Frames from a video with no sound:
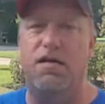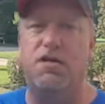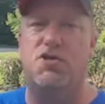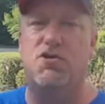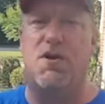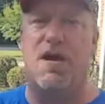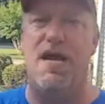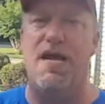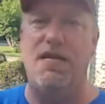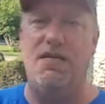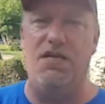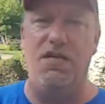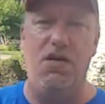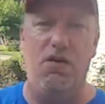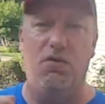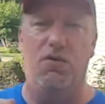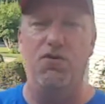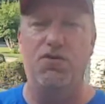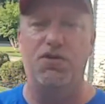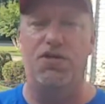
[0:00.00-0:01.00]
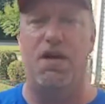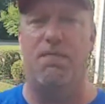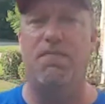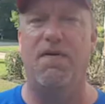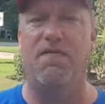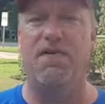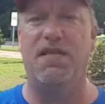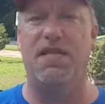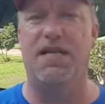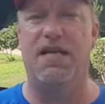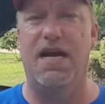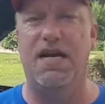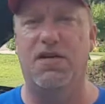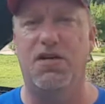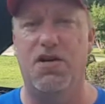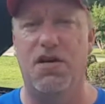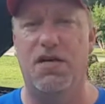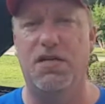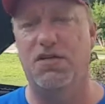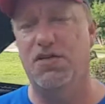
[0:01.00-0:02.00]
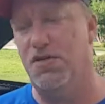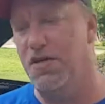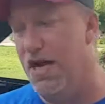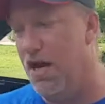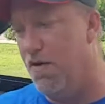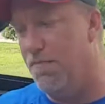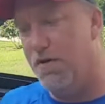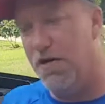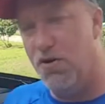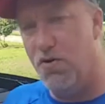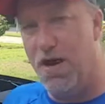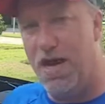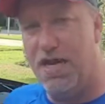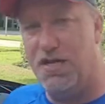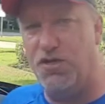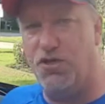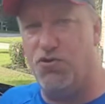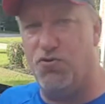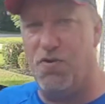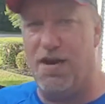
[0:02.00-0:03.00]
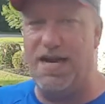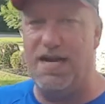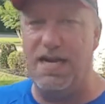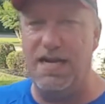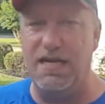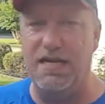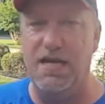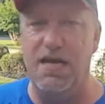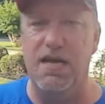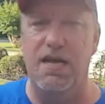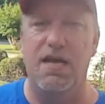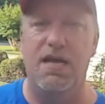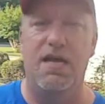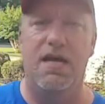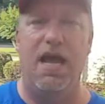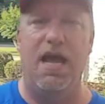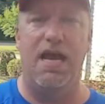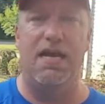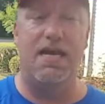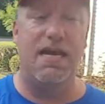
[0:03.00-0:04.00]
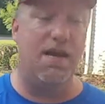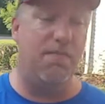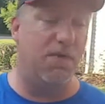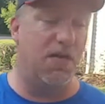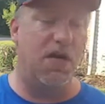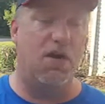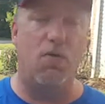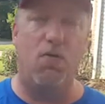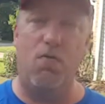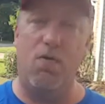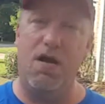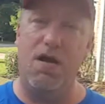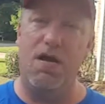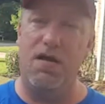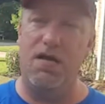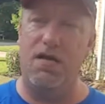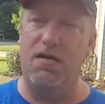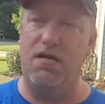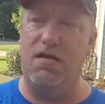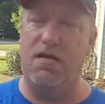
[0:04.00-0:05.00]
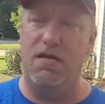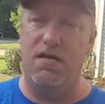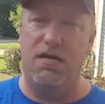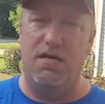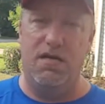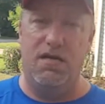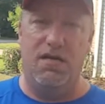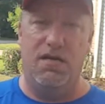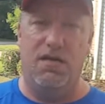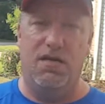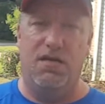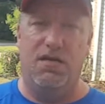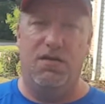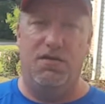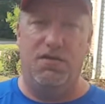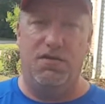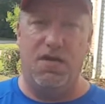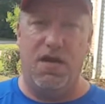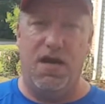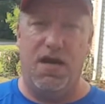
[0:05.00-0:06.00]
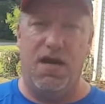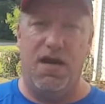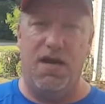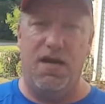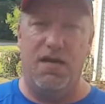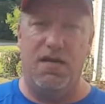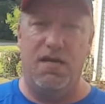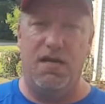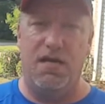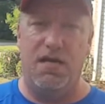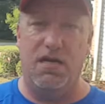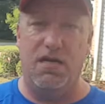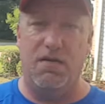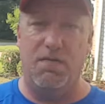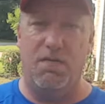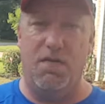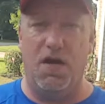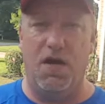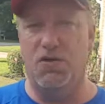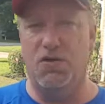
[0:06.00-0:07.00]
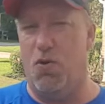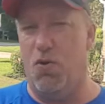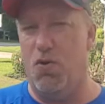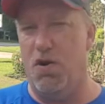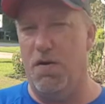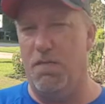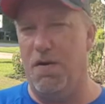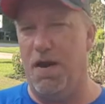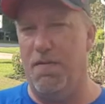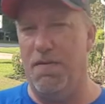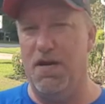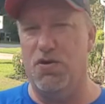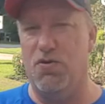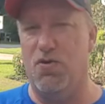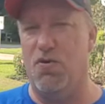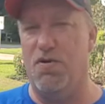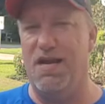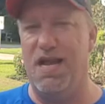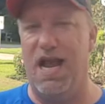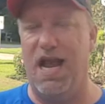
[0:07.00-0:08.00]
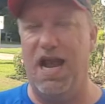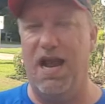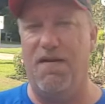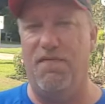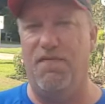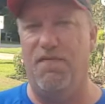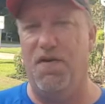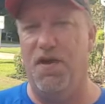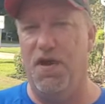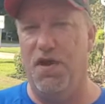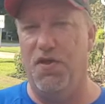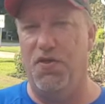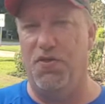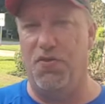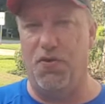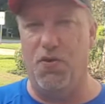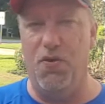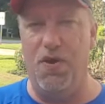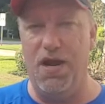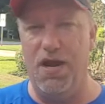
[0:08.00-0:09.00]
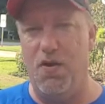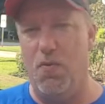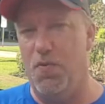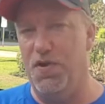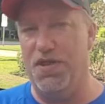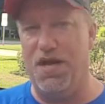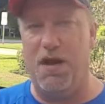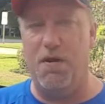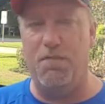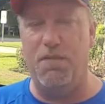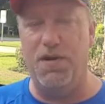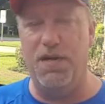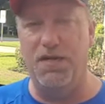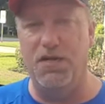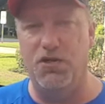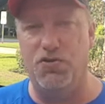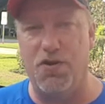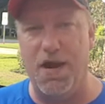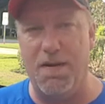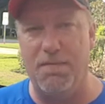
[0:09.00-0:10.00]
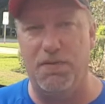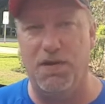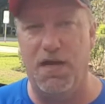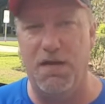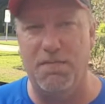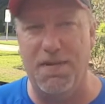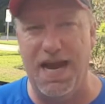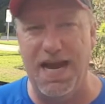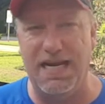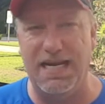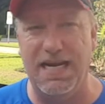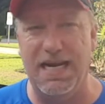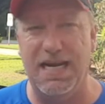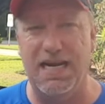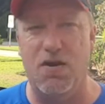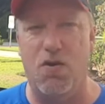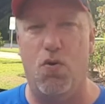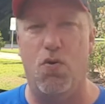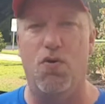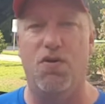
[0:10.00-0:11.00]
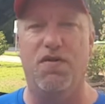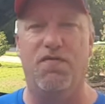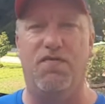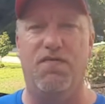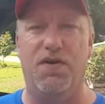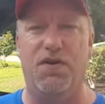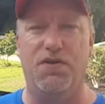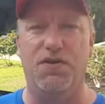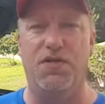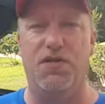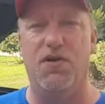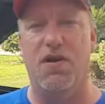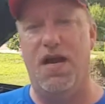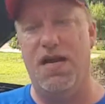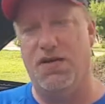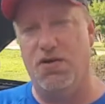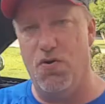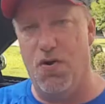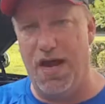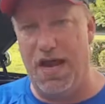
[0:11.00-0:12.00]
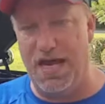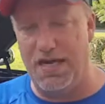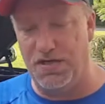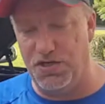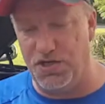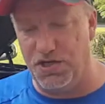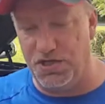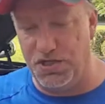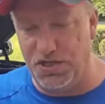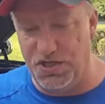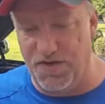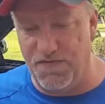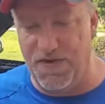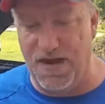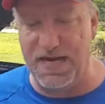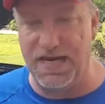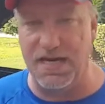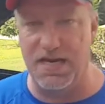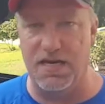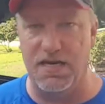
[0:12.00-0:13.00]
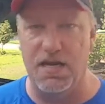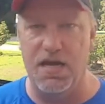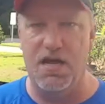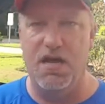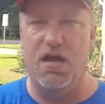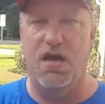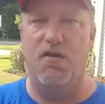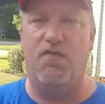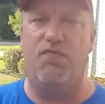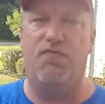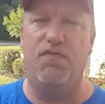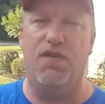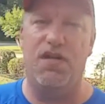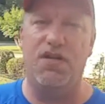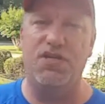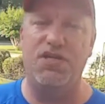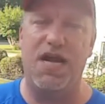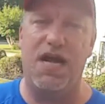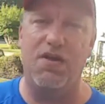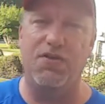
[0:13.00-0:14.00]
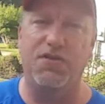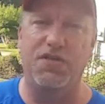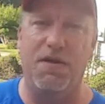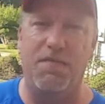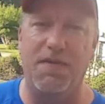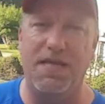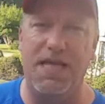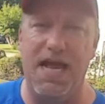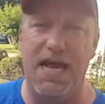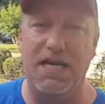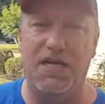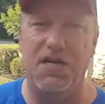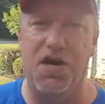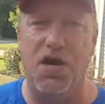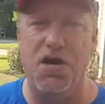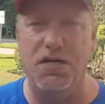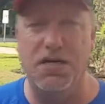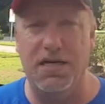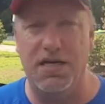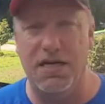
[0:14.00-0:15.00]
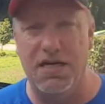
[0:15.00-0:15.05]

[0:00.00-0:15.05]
Try and loosen up everything that I could. So now I'm going to go ahead and drain it, and then I'm going to run a quart, probably 1.5 quarts through it without putting the drain plug back in or the filter, and go ahead and just see if I can flush out some of that gunk.